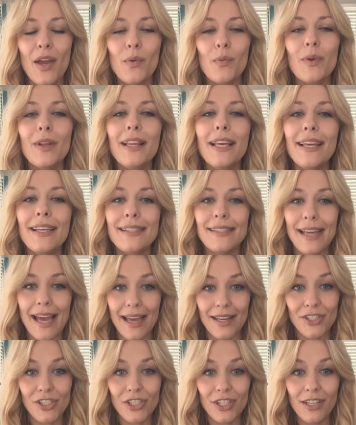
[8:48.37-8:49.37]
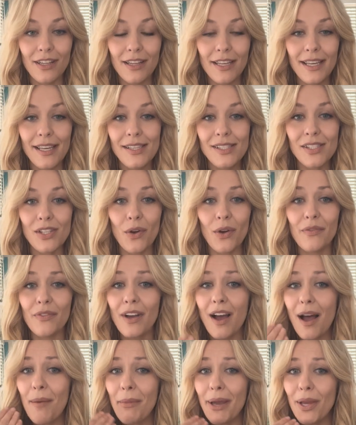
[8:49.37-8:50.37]
really intentionally. So I've
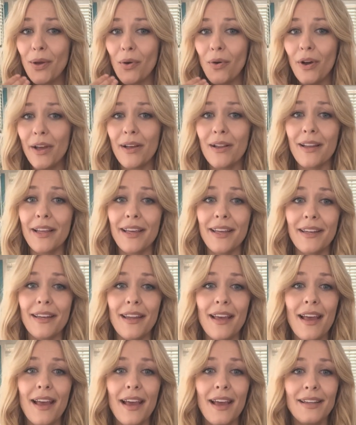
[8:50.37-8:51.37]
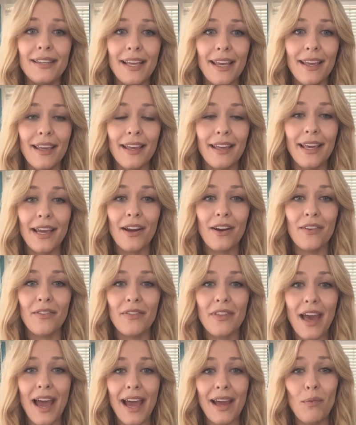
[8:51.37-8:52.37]
got my oil in, taking care of
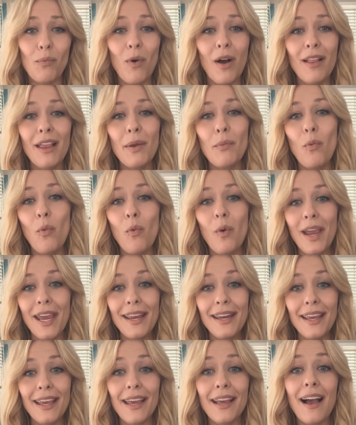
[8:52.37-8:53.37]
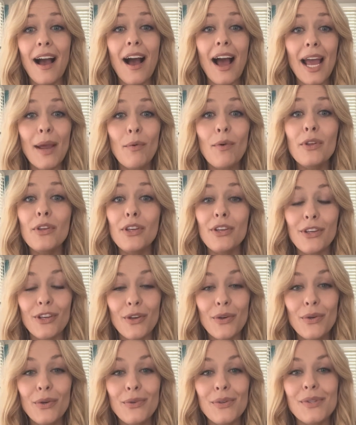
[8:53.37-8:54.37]
that, and while I'm waiting, I will
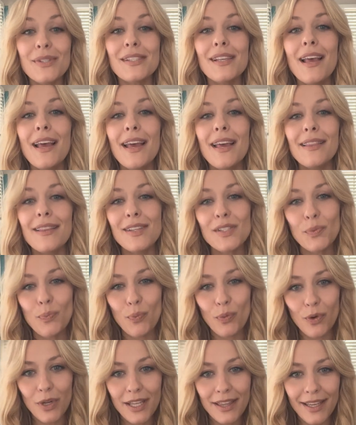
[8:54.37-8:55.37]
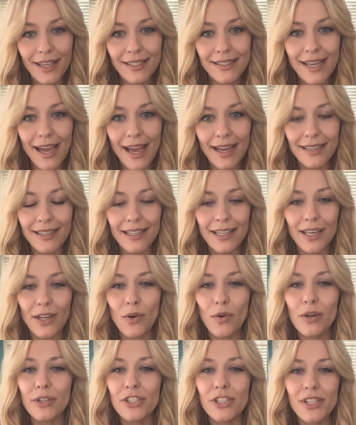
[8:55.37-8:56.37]
use this breathing technique
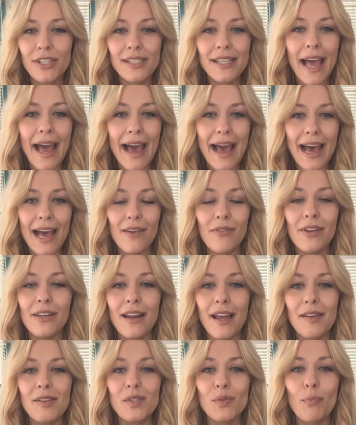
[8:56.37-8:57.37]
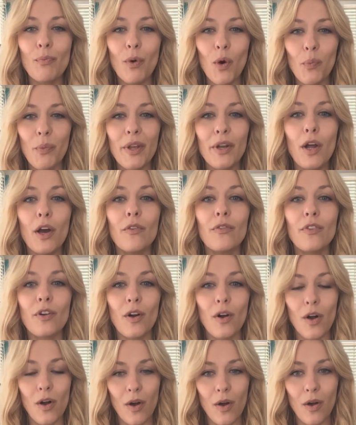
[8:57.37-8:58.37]
or just have a nice moment of
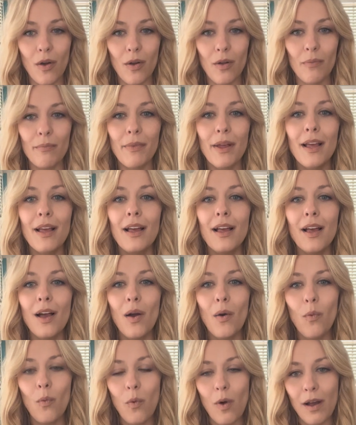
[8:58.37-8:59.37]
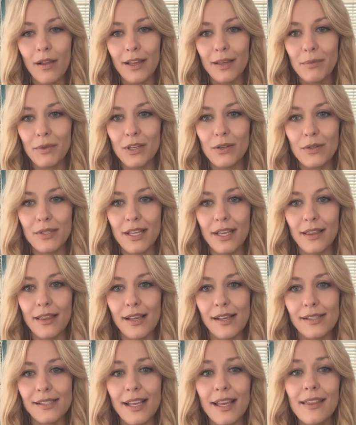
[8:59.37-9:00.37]
calm while I'm using
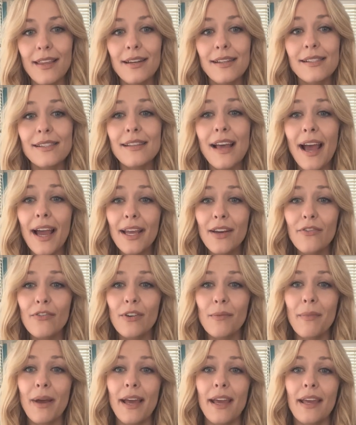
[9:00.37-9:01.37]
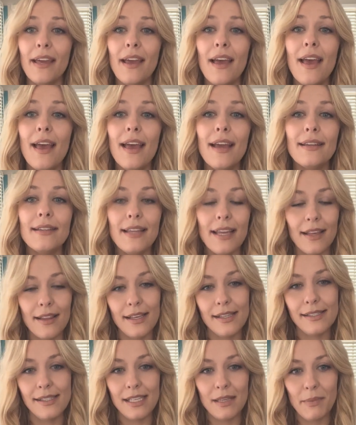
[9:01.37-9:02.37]
this. And then aside from my daily
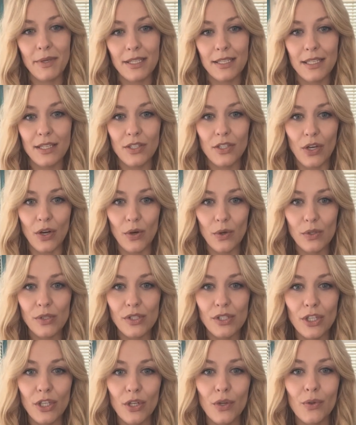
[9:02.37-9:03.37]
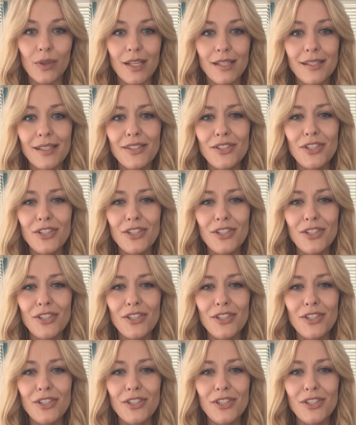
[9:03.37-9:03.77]
CBD dose, this is